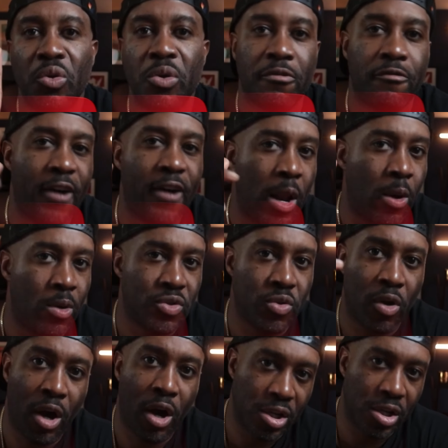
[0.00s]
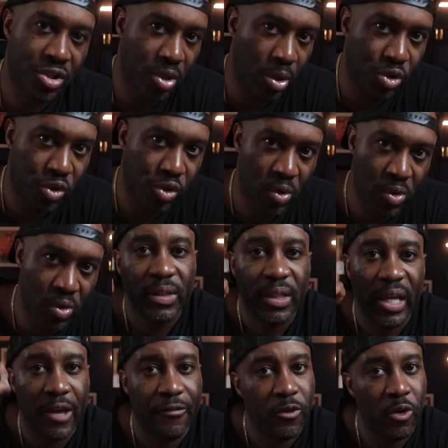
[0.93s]
You can follow us on all
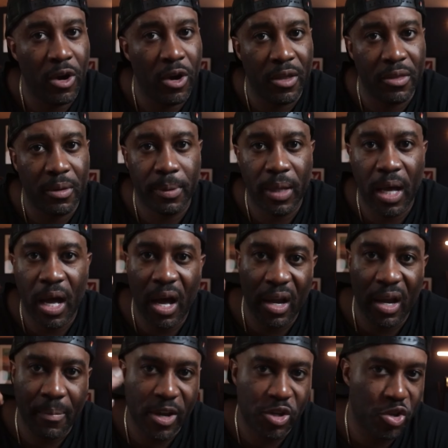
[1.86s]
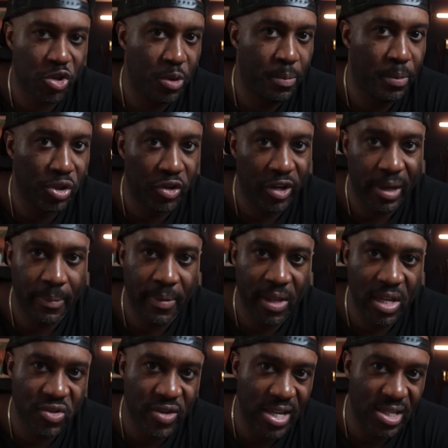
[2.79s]
socials. If you're on the blog, make sure you put your
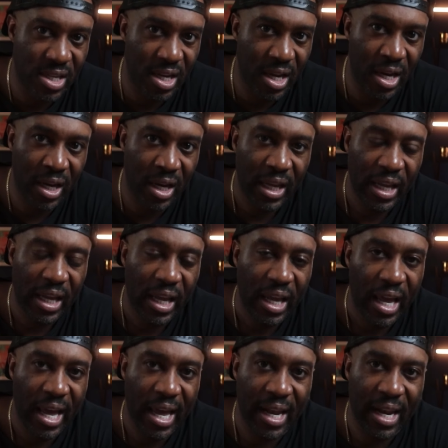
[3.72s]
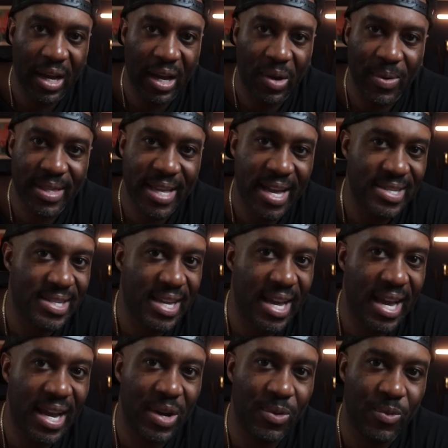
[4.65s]
email address in. And with that
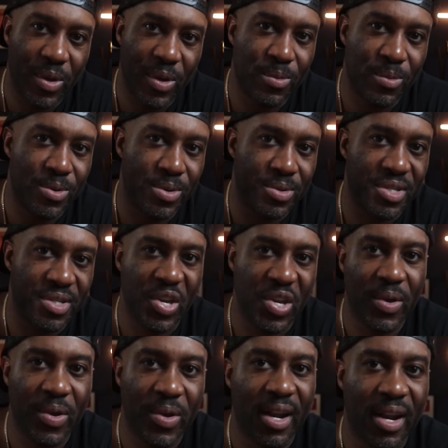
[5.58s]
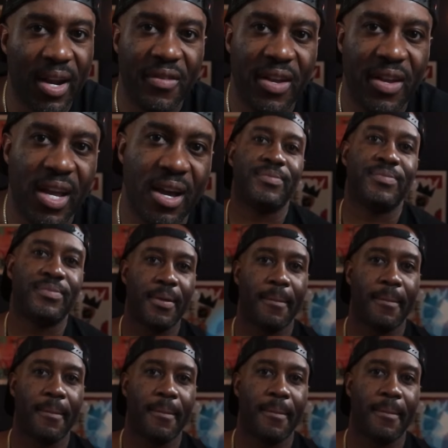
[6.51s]
said, we will see you in another video.